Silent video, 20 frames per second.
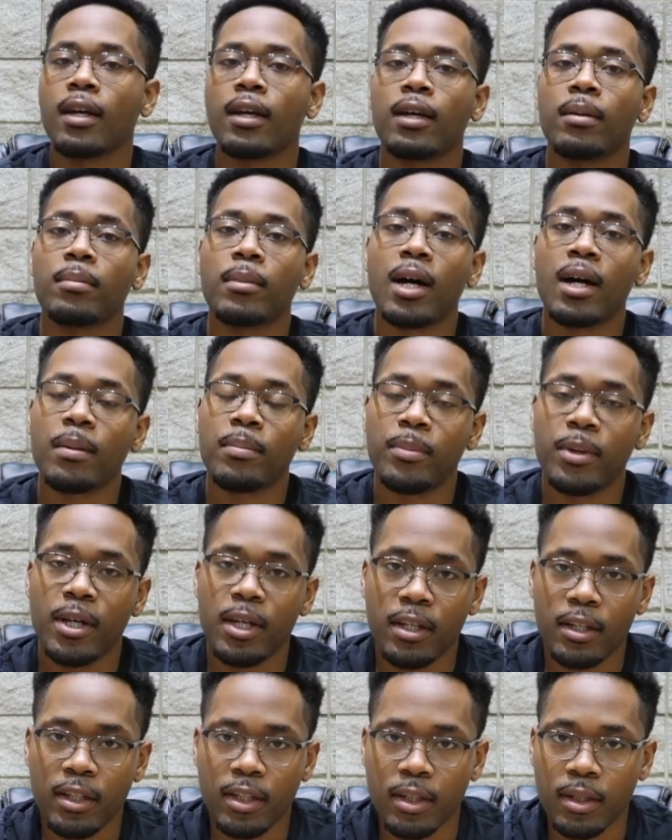In my
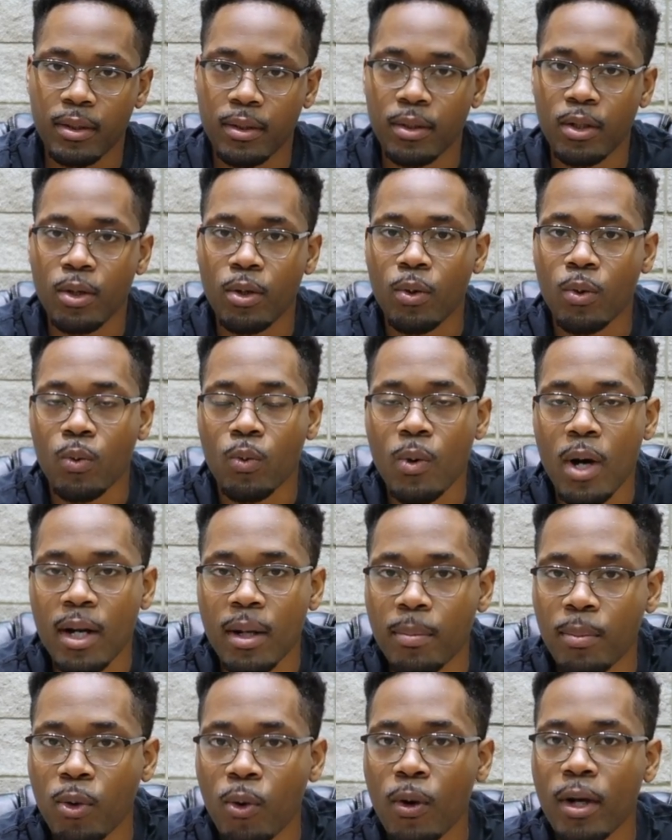opinion, we're at
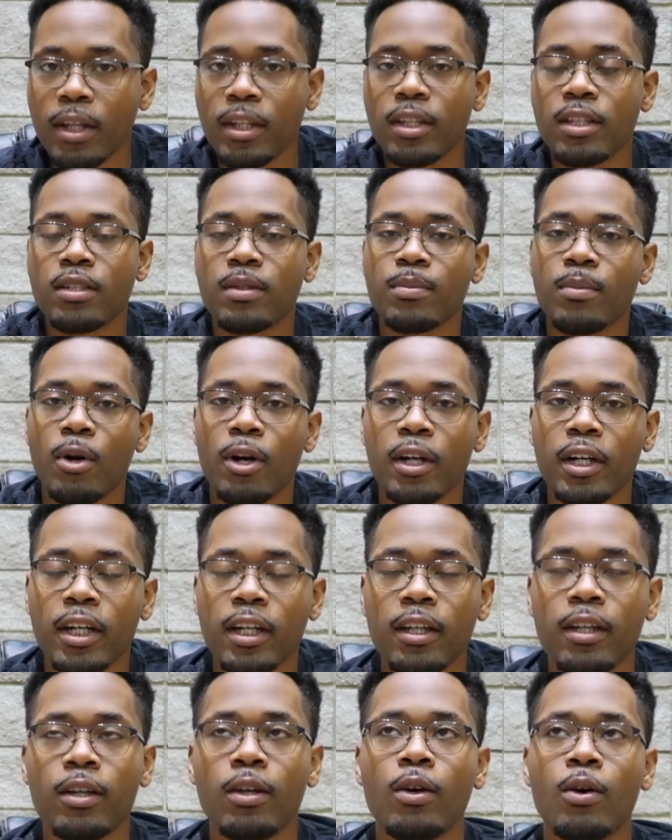a point in this
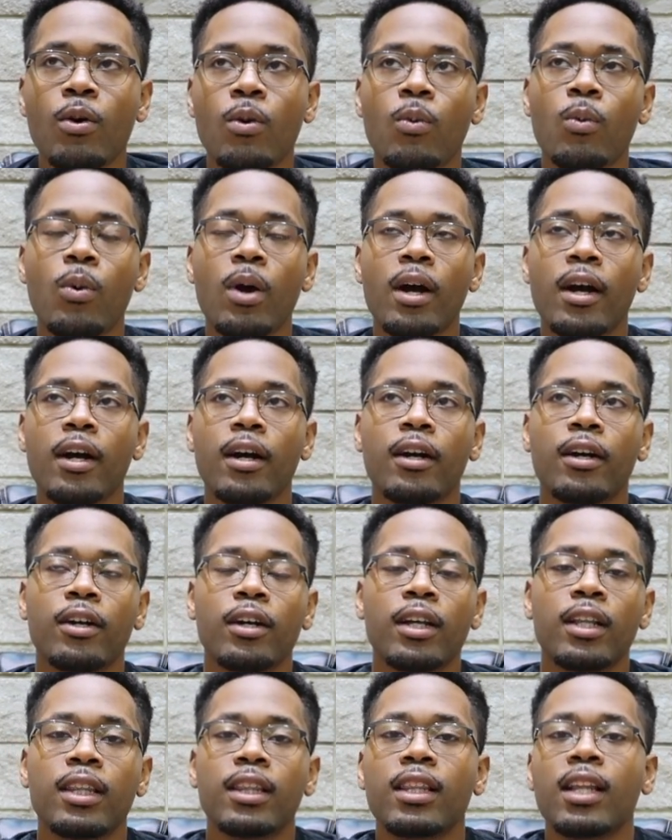market
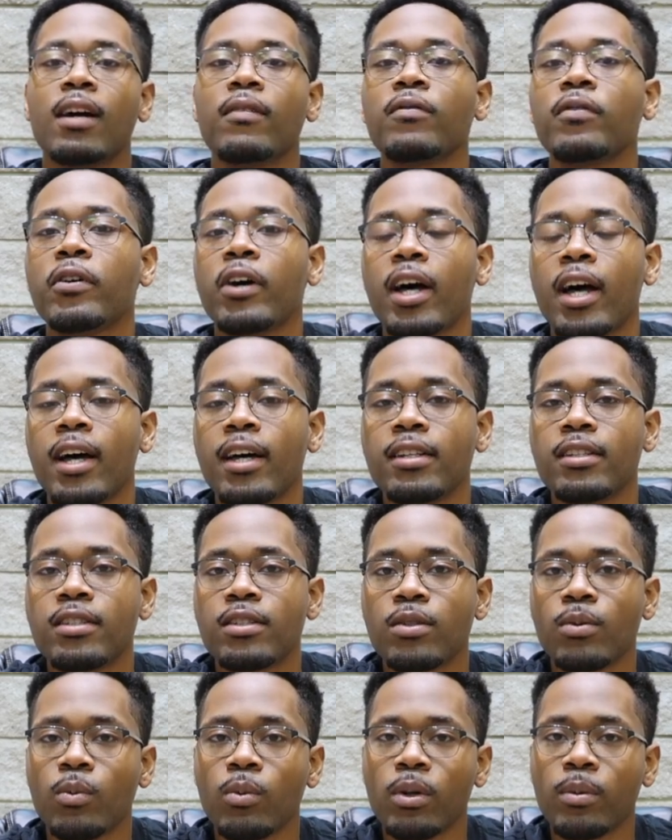where level
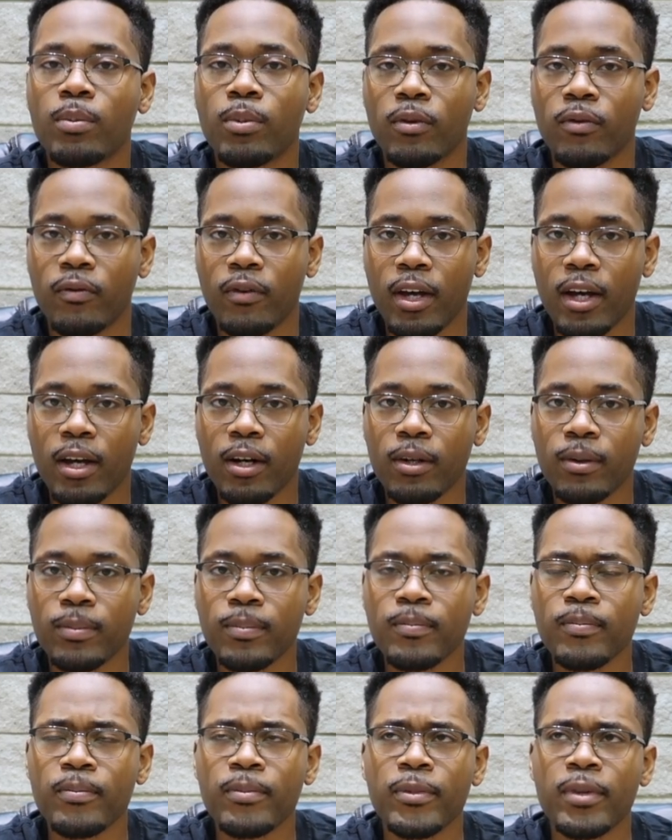heads will prevail,
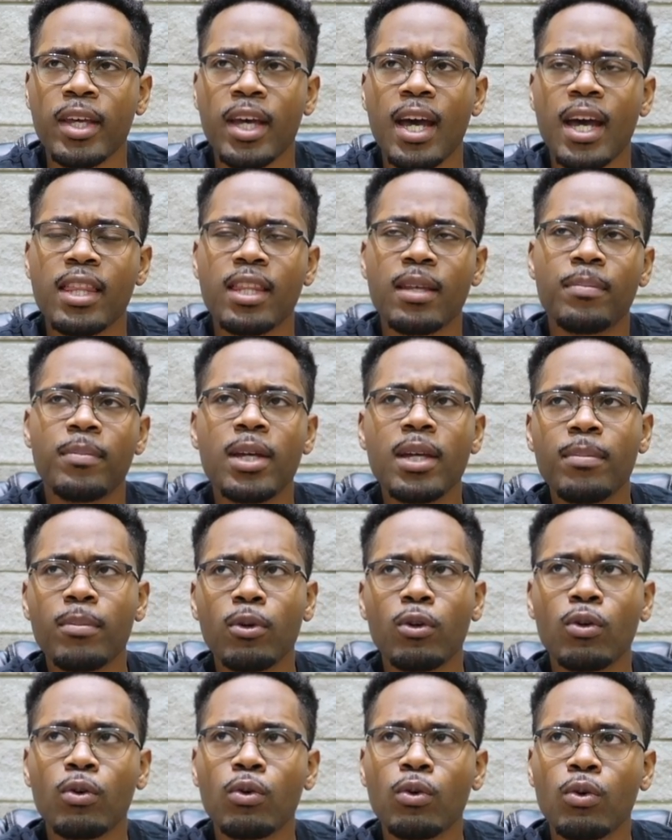and the
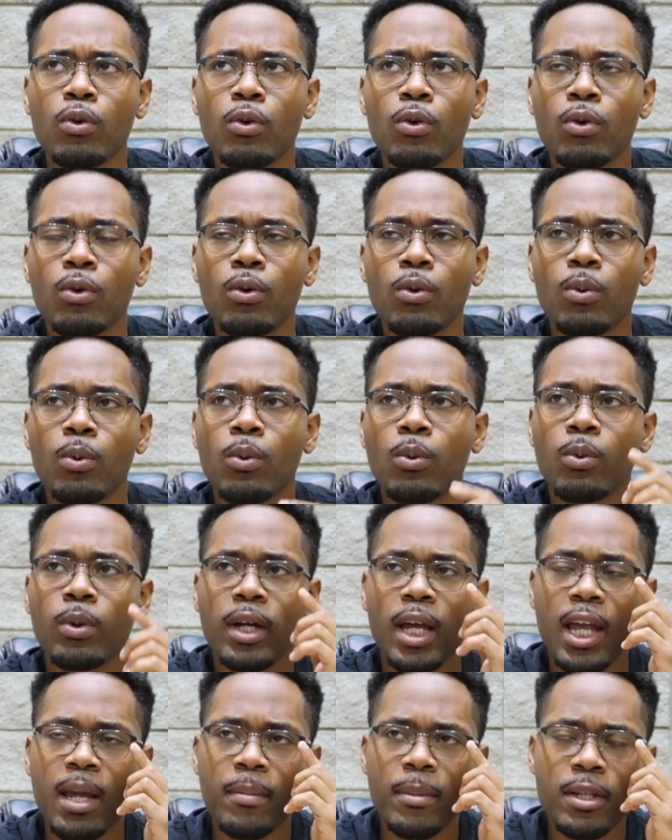people who
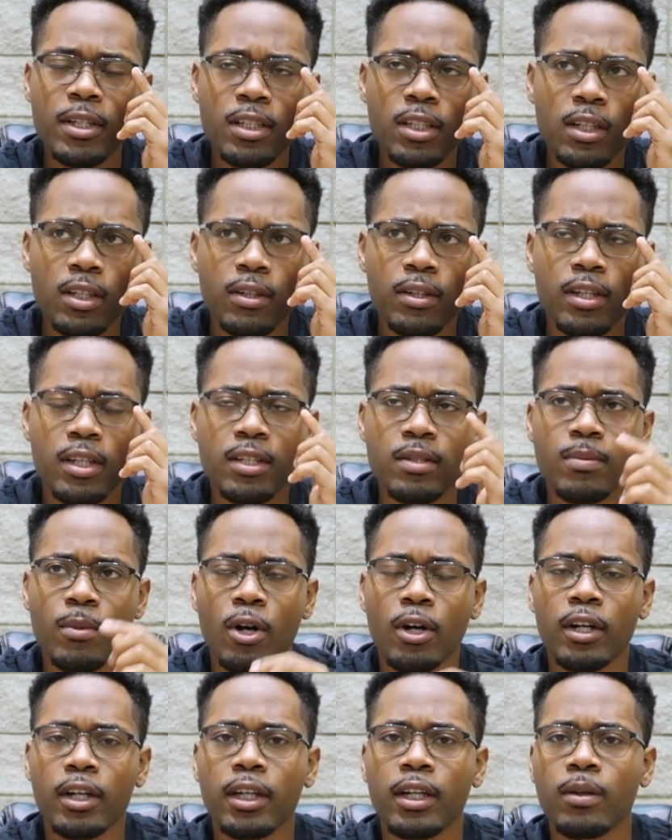came into this
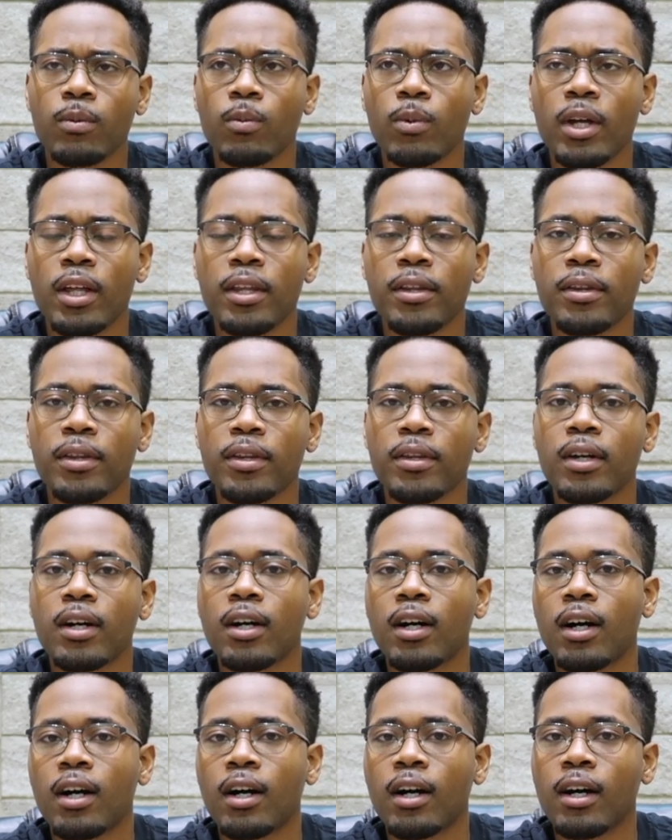market with
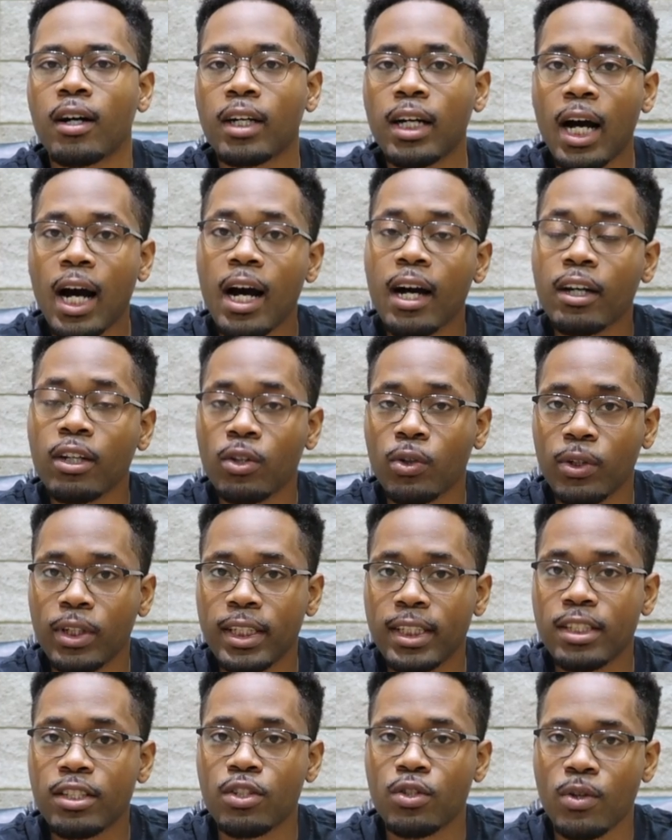a
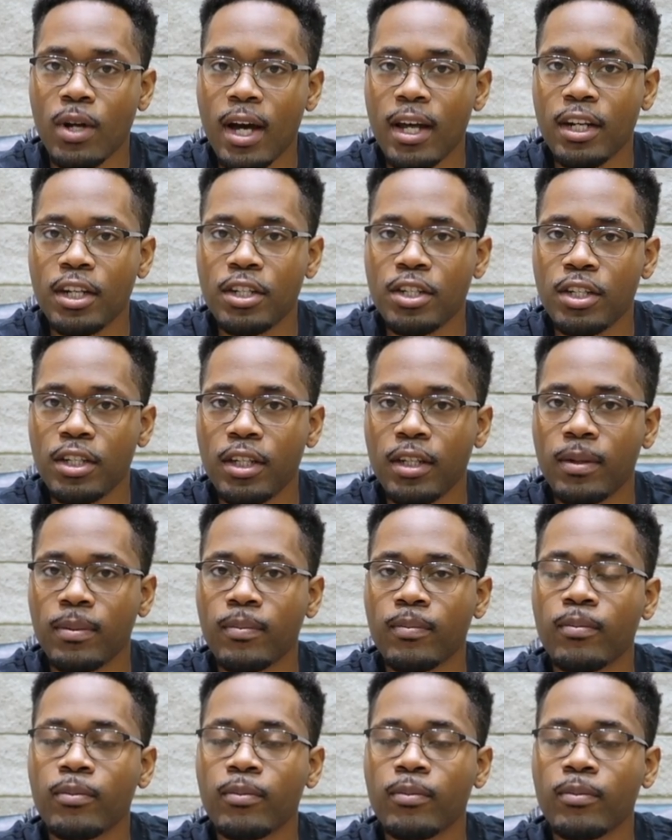concrete strategy